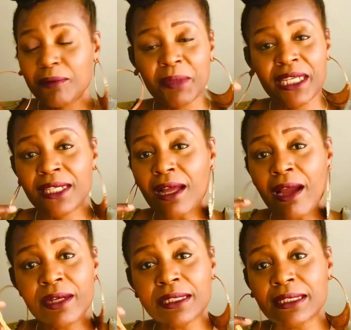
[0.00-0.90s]
being an
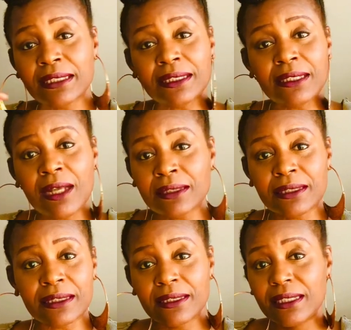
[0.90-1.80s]
artist is
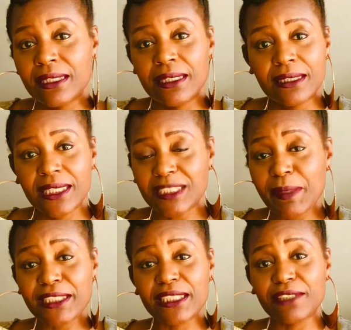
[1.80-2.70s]
exhausting,
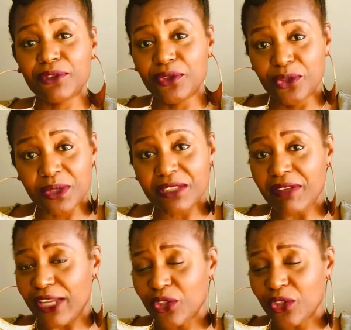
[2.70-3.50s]
especially if you're doing it right.